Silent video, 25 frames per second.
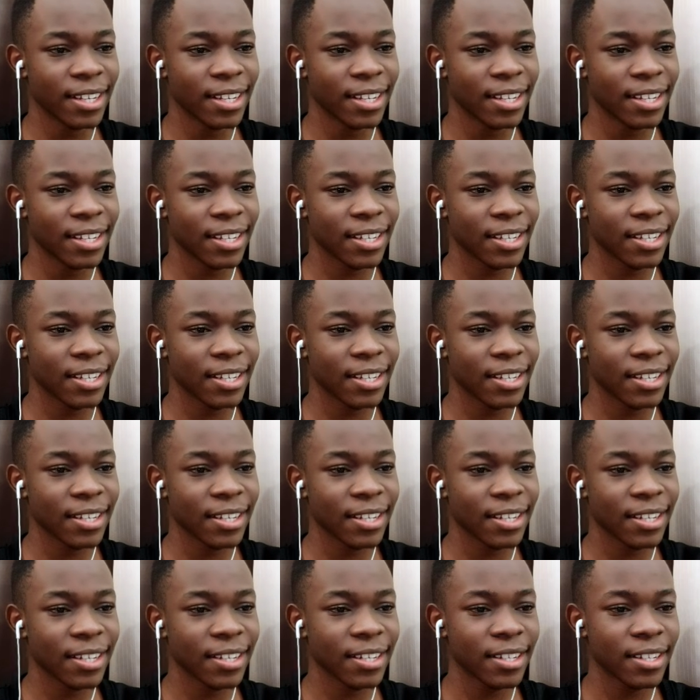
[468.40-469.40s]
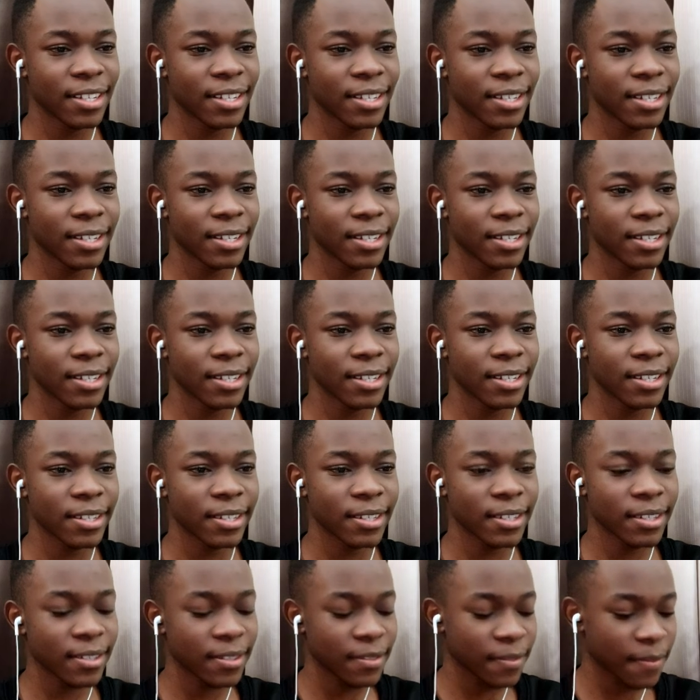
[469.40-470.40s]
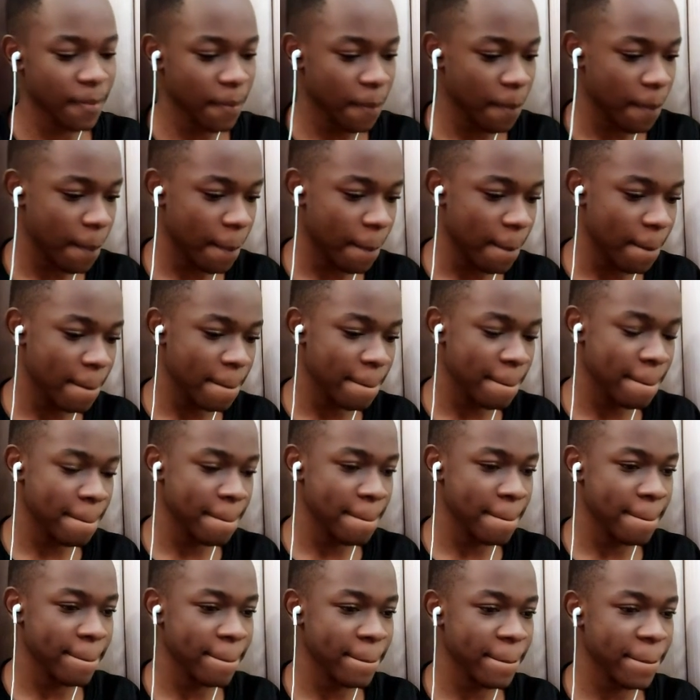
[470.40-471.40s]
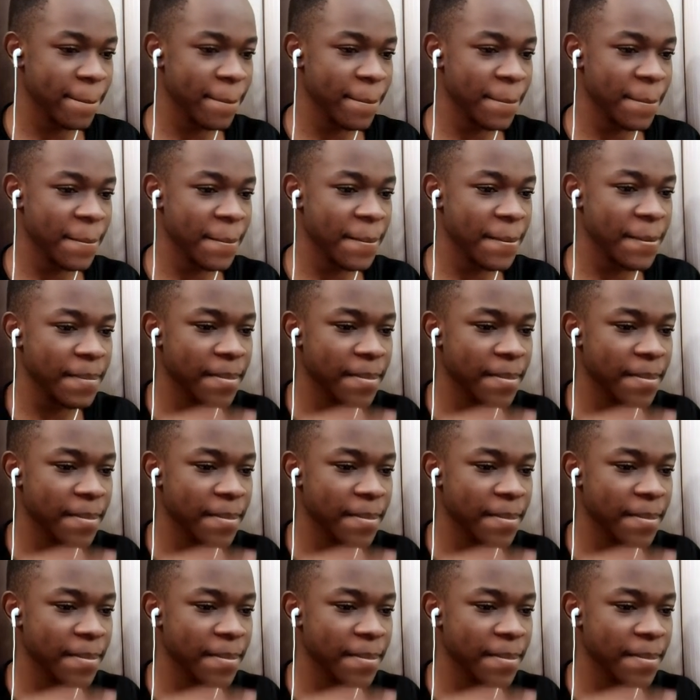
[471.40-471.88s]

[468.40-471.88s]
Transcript: (no one is talking)